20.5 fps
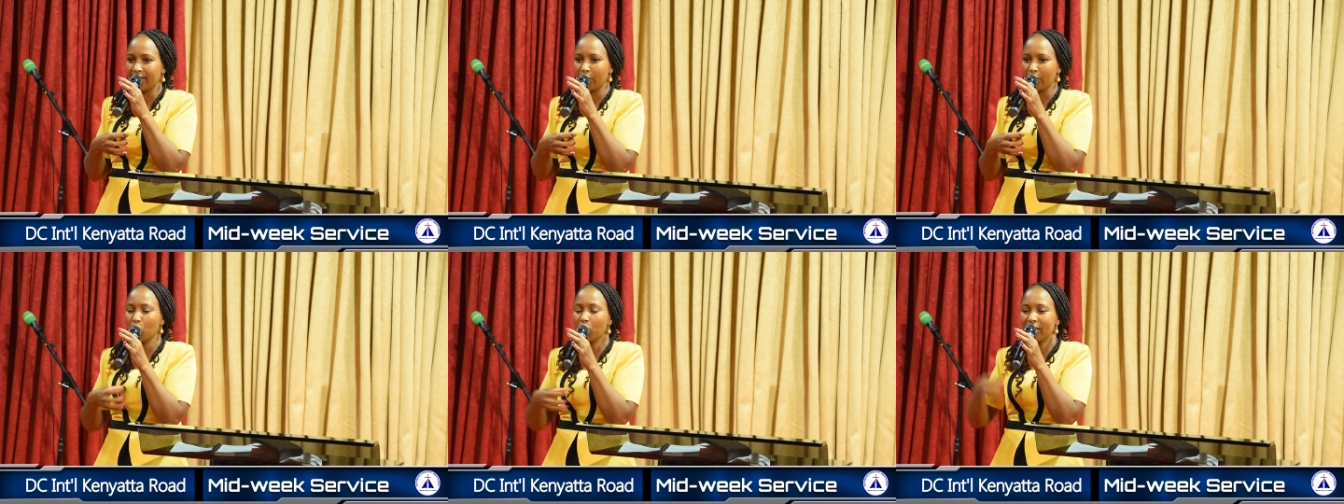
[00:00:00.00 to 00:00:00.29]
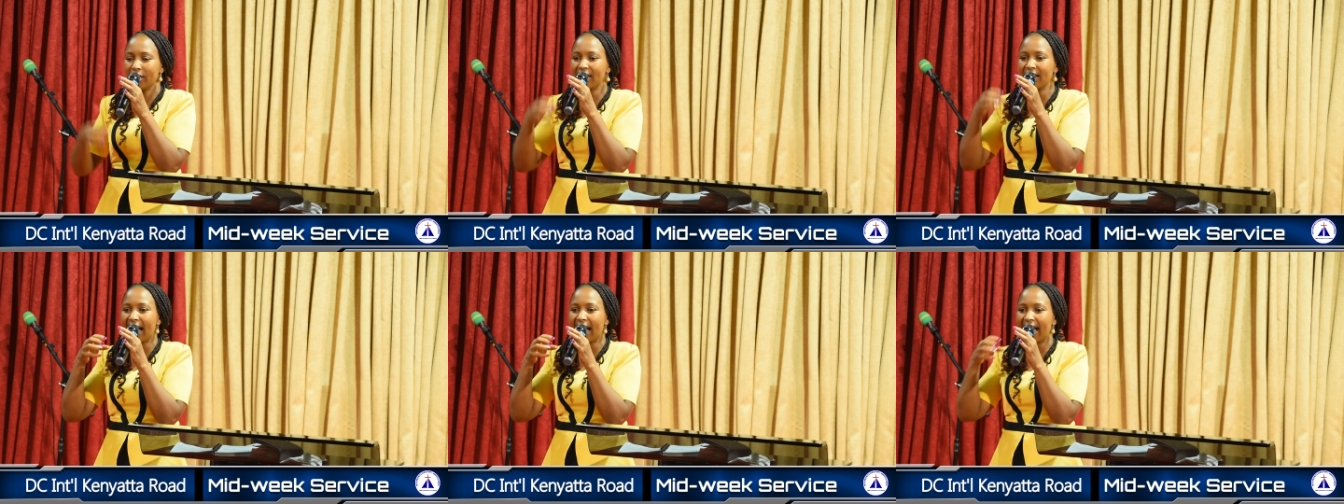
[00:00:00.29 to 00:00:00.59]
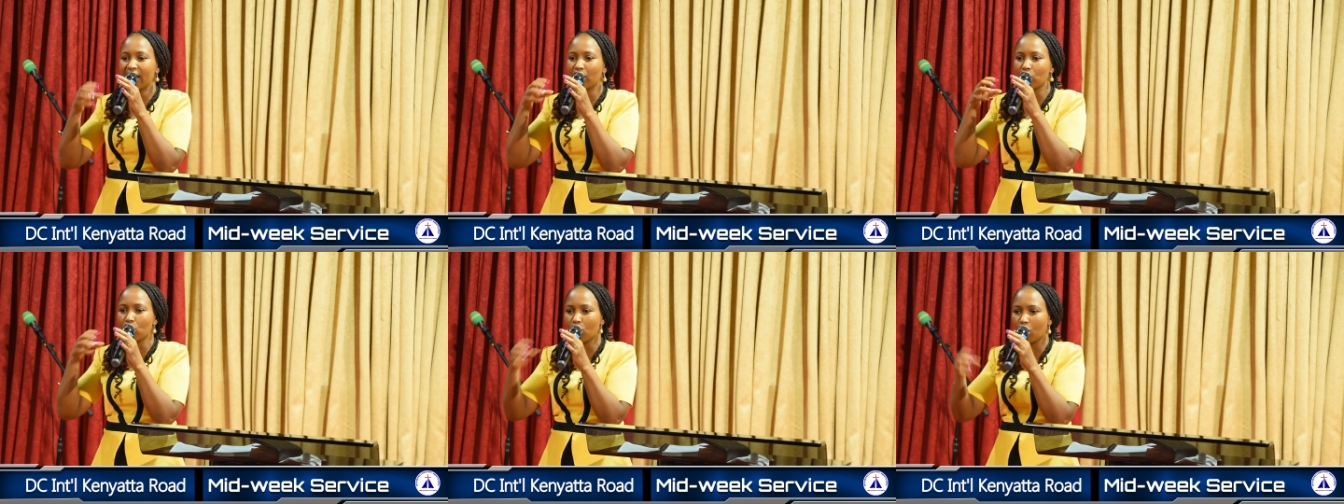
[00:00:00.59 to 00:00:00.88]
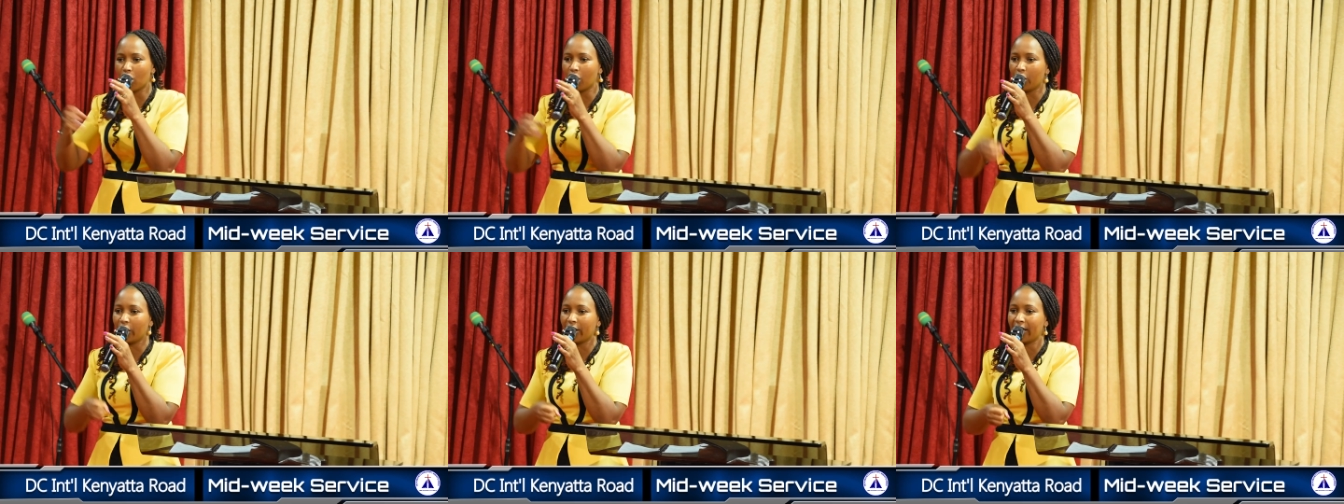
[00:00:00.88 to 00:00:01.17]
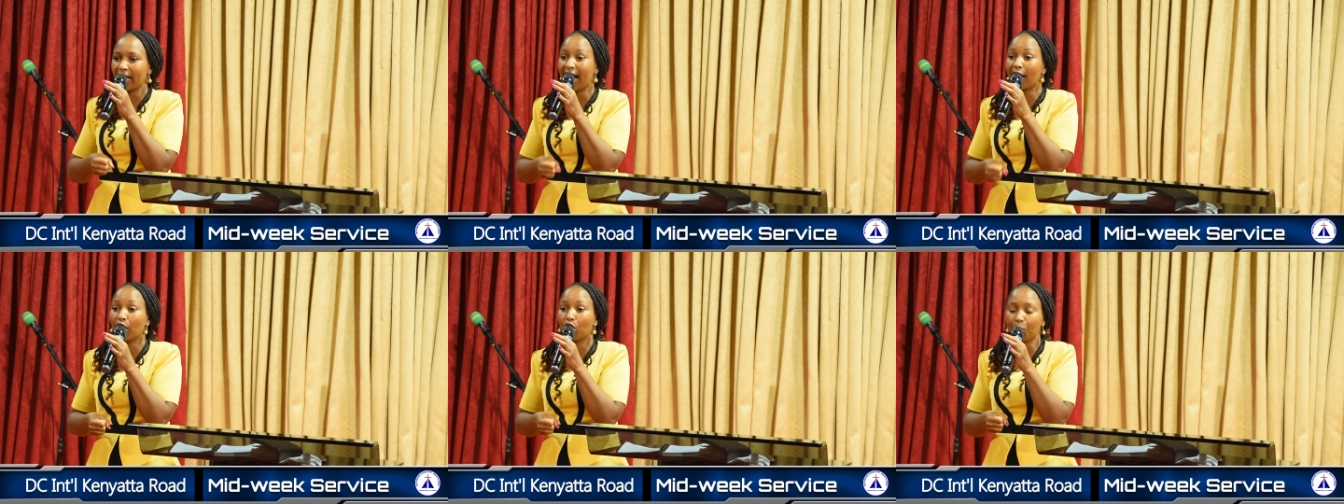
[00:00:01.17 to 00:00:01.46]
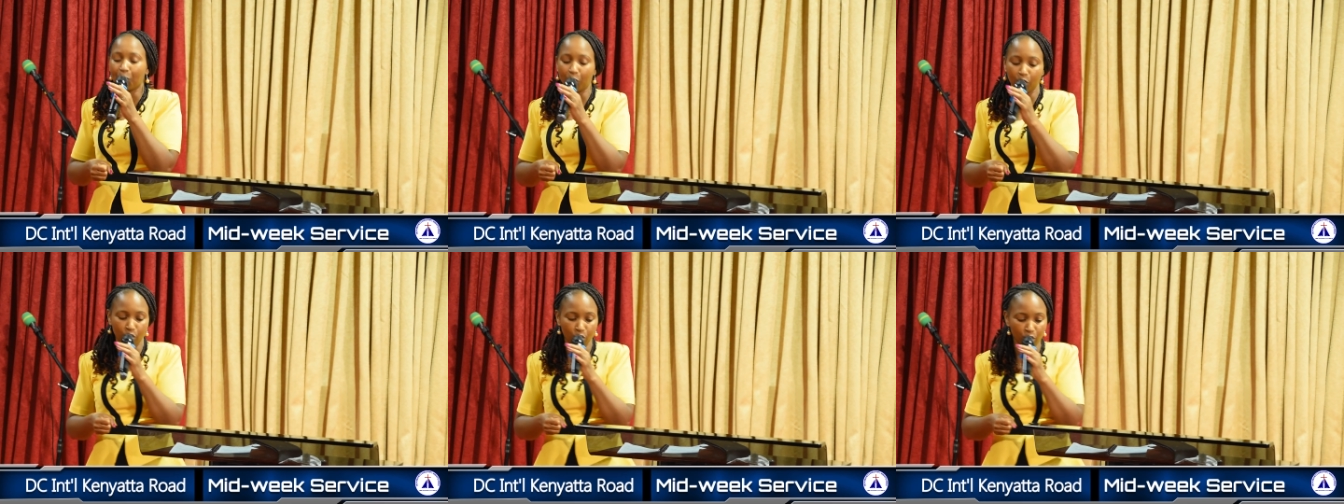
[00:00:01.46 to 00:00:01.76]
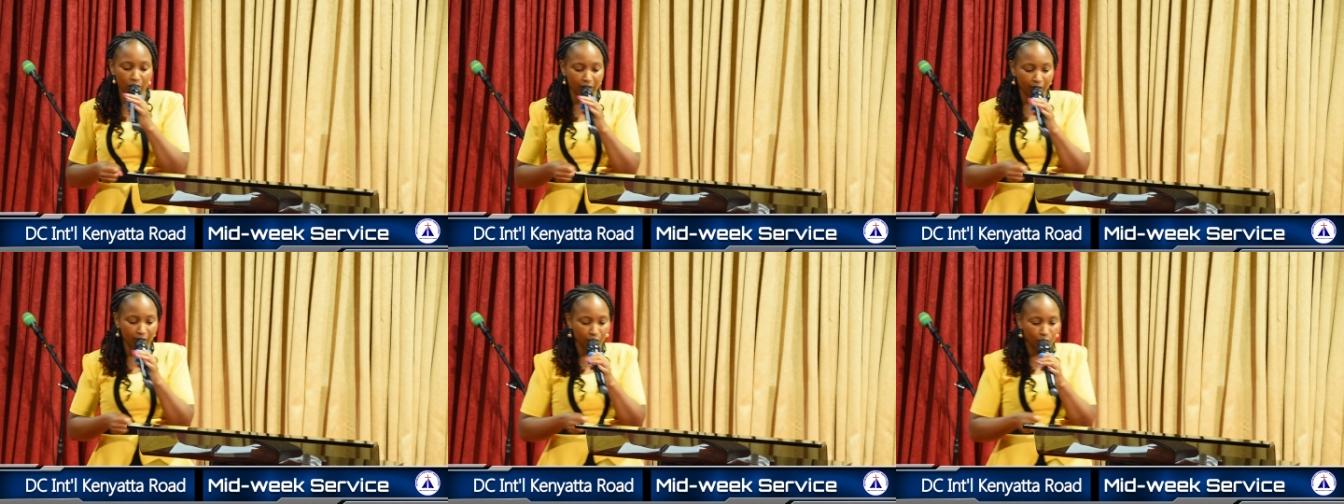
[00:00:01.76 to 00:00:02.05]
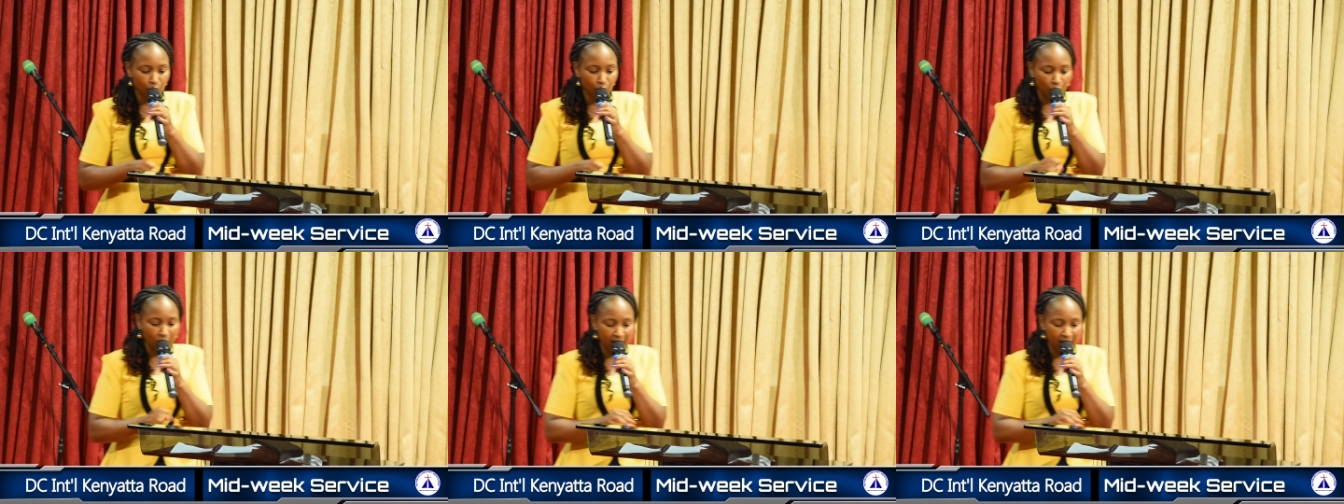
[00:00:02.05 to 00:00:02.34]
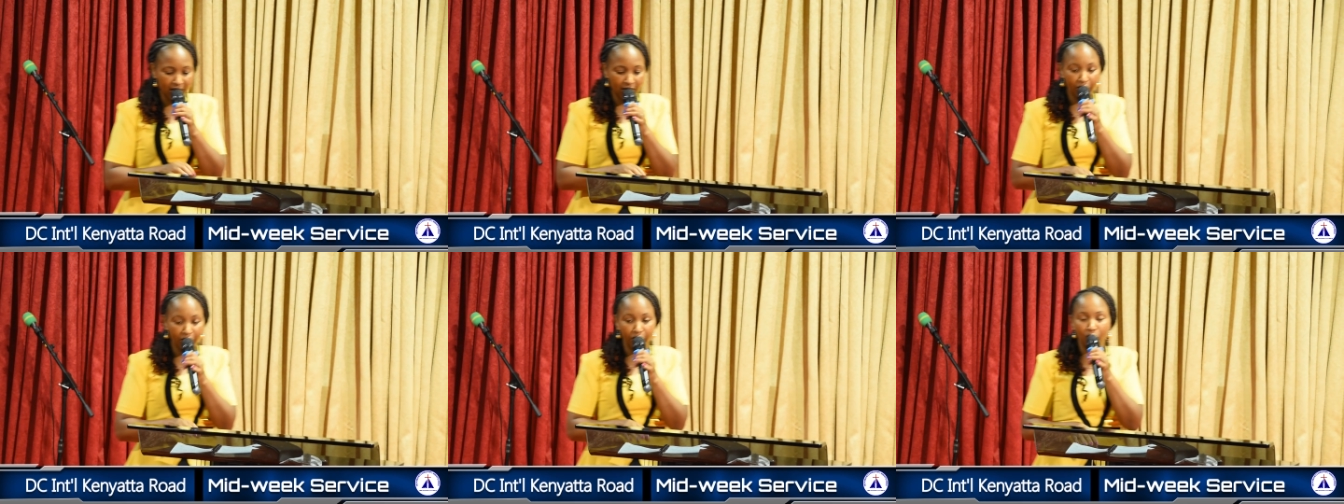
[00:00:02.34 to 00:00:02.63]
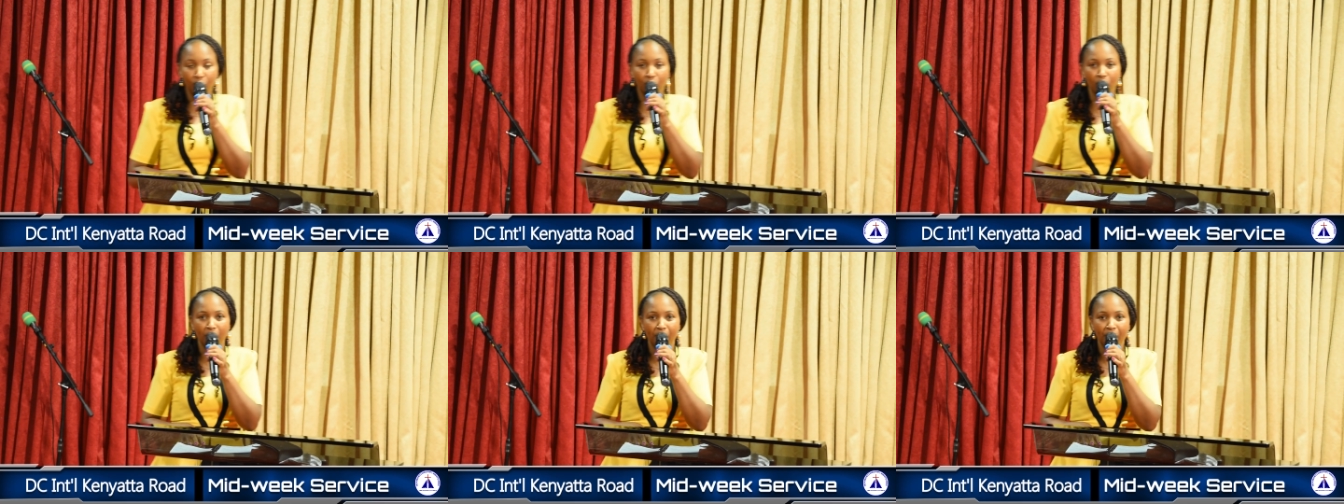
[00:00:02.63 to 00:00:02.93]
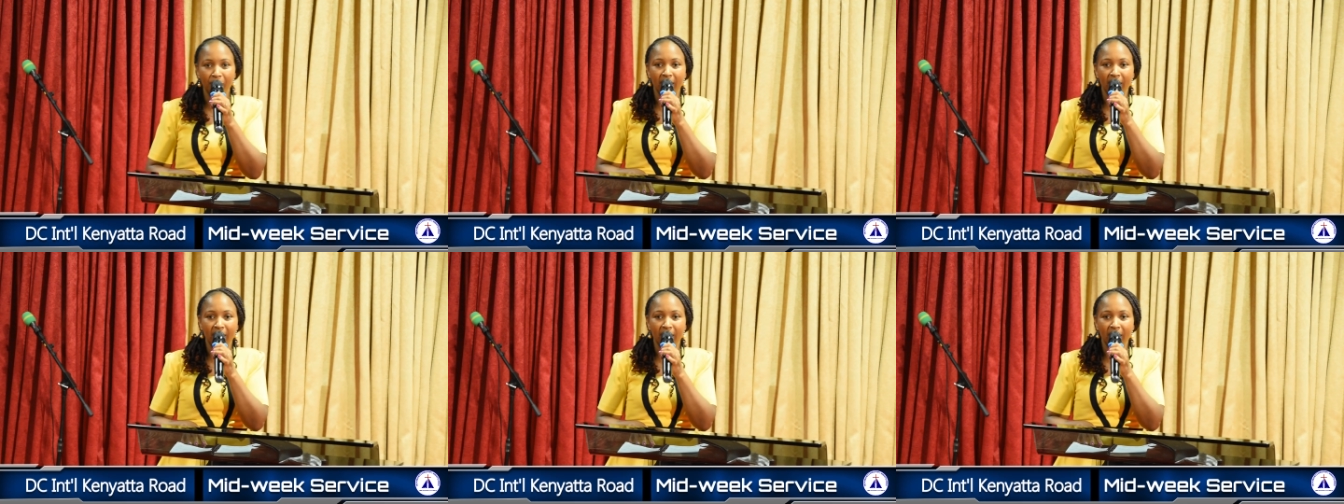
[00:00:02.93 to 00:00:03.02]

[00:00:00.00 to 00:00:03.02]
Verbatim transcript: you deny God an opportunity to heal you